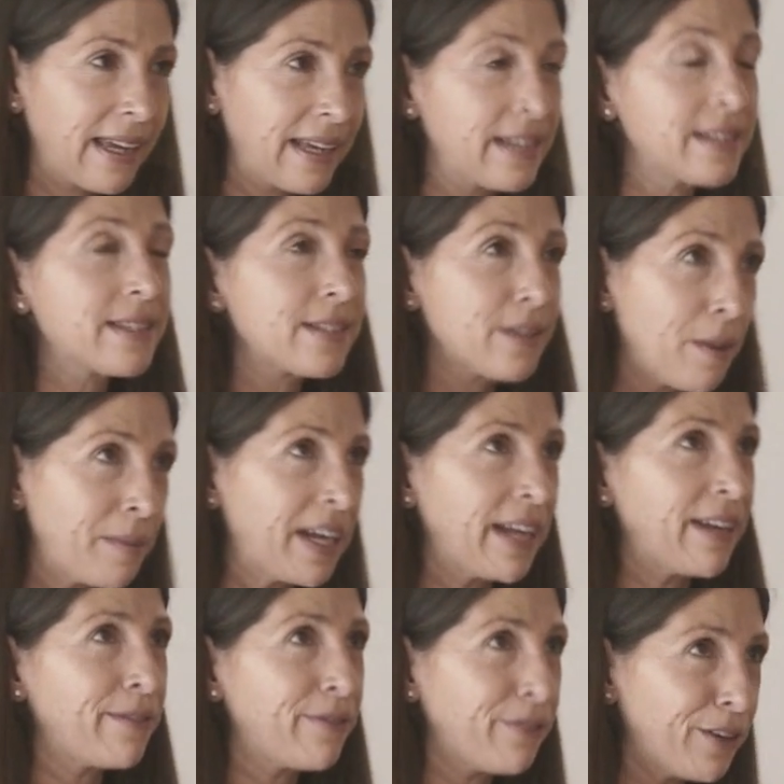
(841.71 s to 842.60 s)
it's
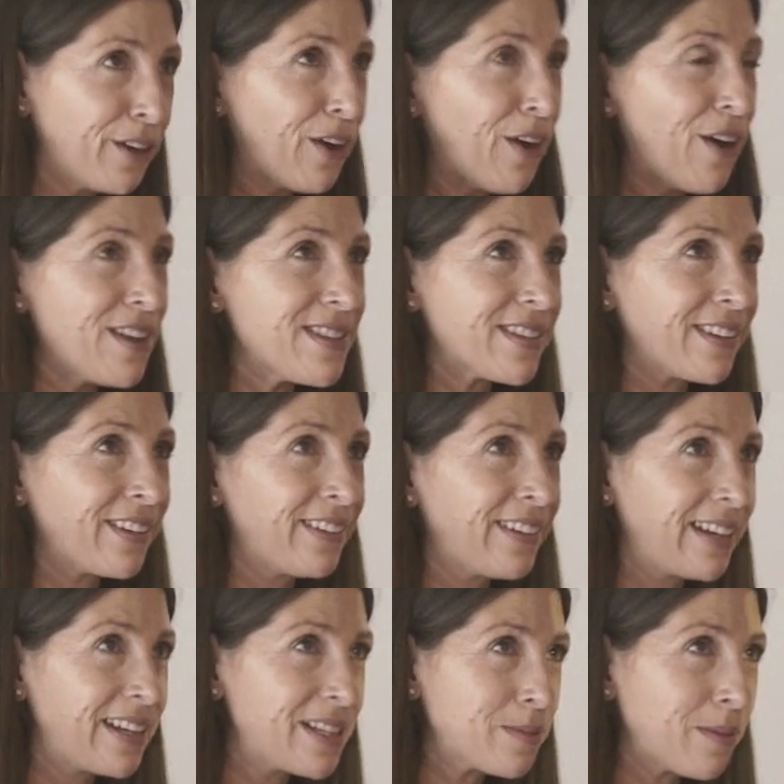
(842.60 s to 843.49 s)
nominated for the Oscar
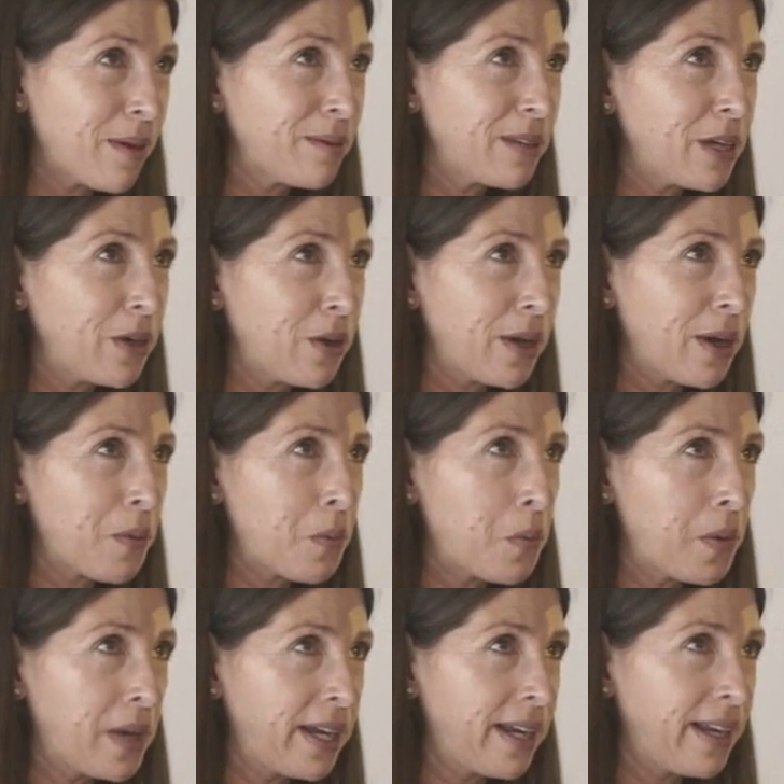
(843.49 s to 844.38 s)
and it's probably going to
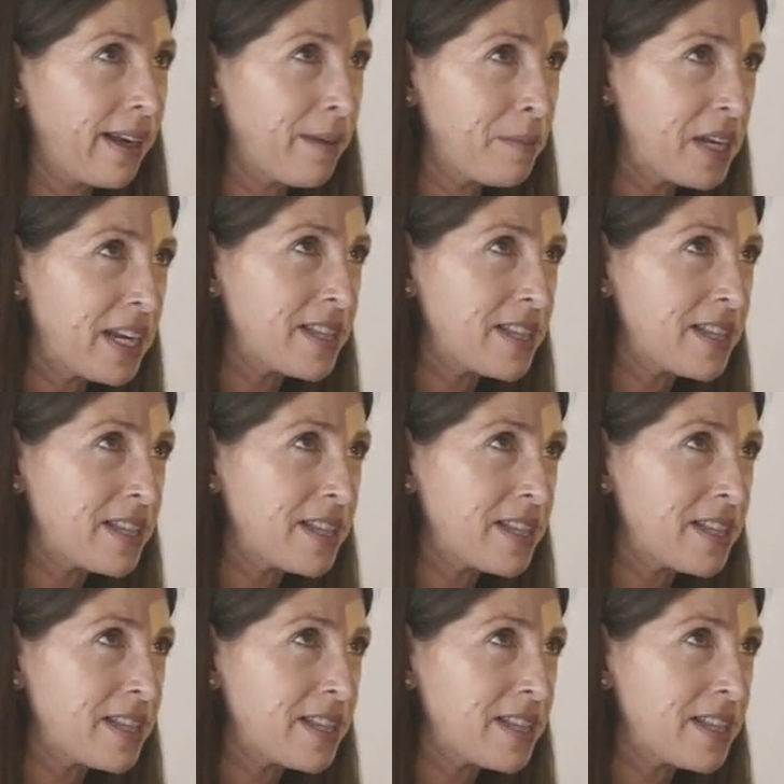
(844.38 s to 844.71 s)
win. I mean,